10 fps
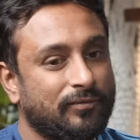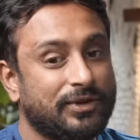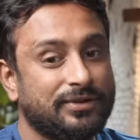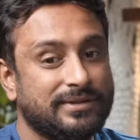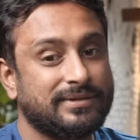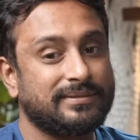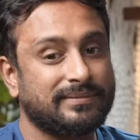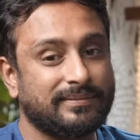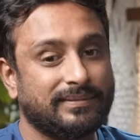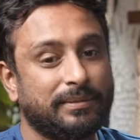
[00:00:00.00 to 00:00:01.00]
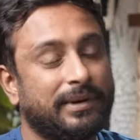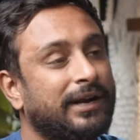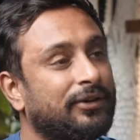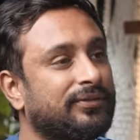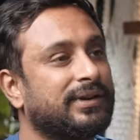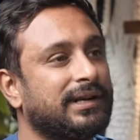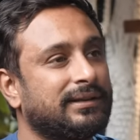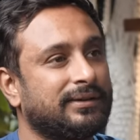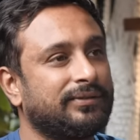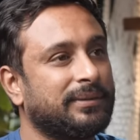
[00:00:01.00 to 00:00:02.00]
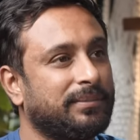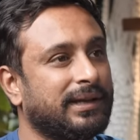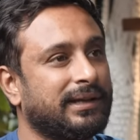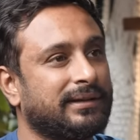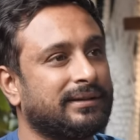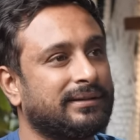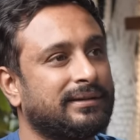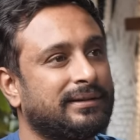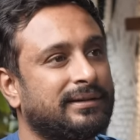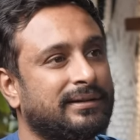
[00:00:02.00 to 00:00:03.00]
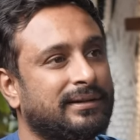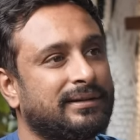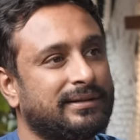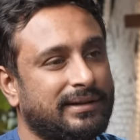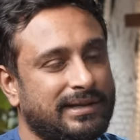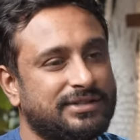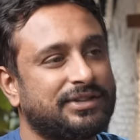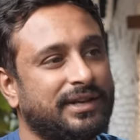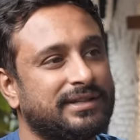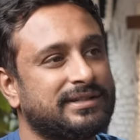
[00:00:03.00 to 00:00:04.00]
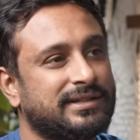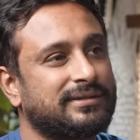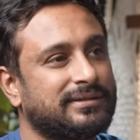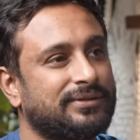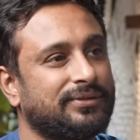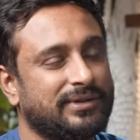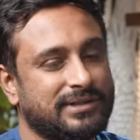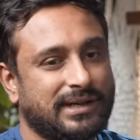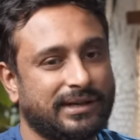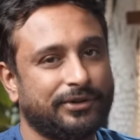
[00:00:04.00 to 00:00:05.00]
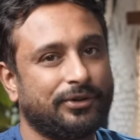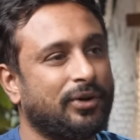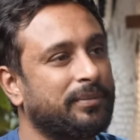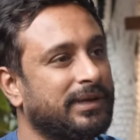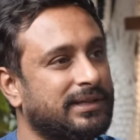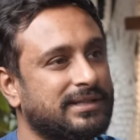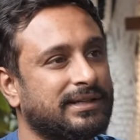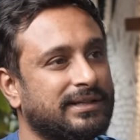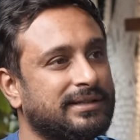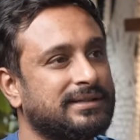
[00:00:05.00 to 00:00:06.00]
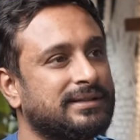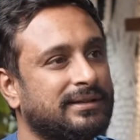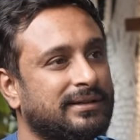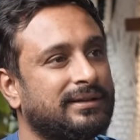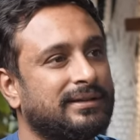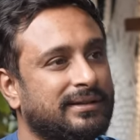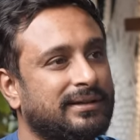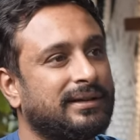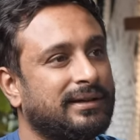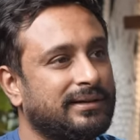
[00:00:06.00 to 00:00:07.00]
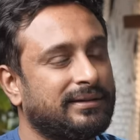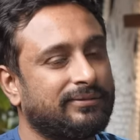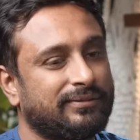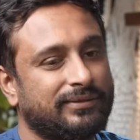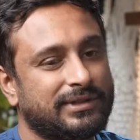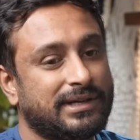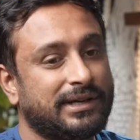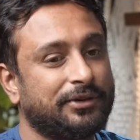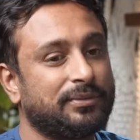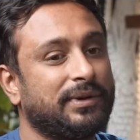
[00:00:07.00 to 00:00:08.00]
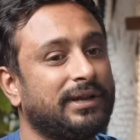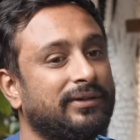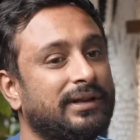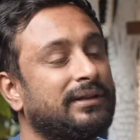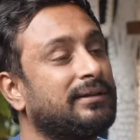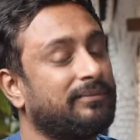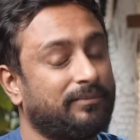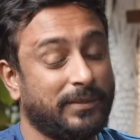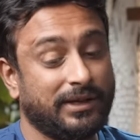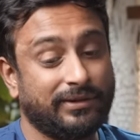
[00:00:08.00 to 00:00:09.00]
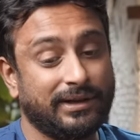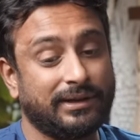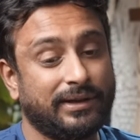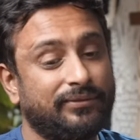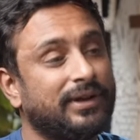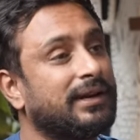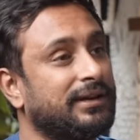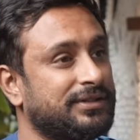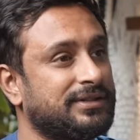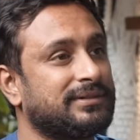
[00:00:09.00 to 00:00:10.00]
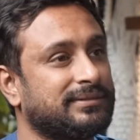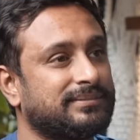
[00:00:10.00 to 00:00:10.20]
Because the brand of cricket that we are playing has changed. So we're starting to dominate sides and we're starting to play well in play well in every condition.